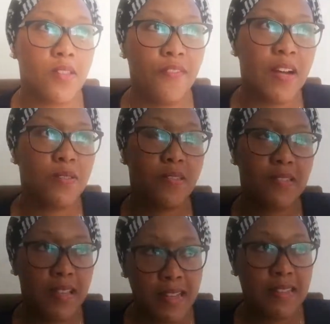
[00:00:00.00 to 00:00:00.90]
of our
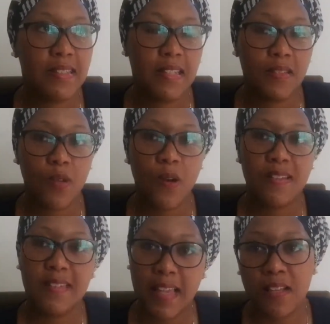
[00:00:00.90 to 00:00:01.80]
societies are
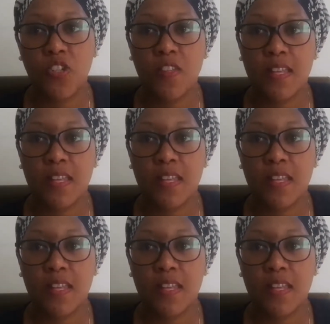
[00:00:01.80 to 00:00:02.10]
such